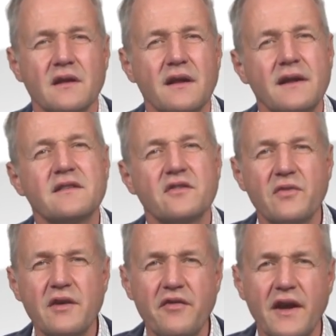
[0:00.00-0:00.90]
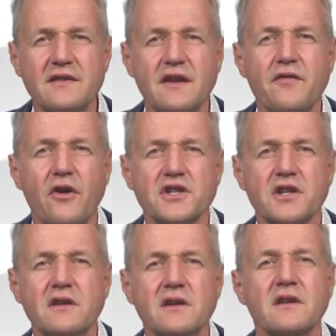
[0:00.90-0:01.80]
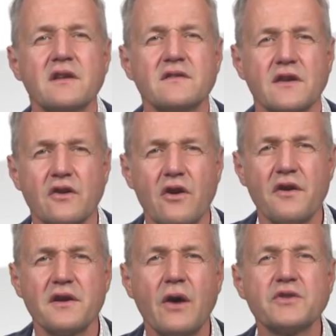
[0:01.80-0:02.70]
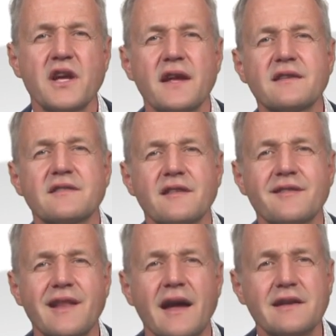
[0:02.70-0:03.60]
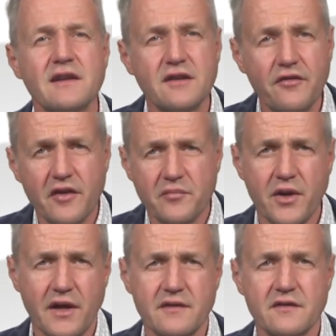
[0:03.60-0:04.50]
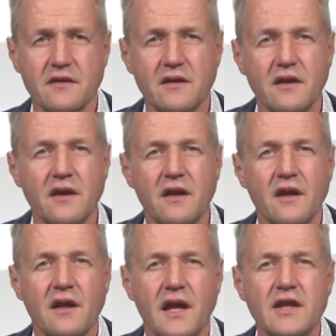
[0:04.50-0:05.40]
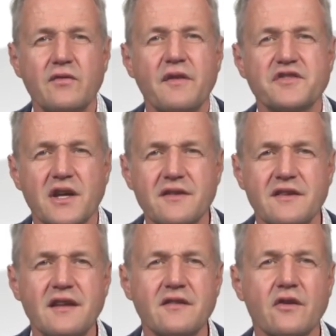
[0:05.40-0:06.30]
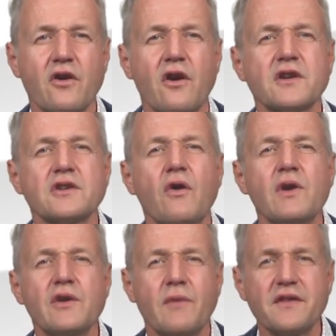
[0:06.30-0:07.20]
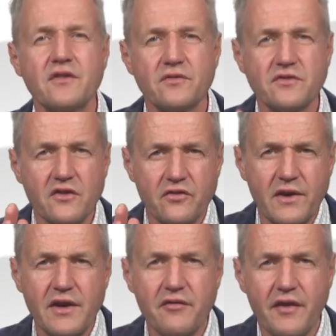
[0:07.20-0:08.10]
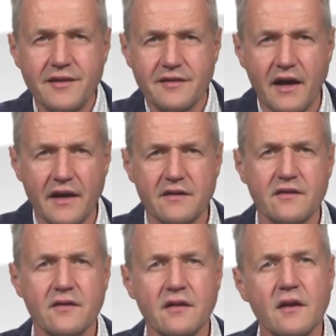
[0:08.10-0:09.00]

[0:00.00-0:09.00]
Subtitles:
In the three-phase inverter, the current now takes a slightly different path. As we have just seen, the current only runs through the three phase lines,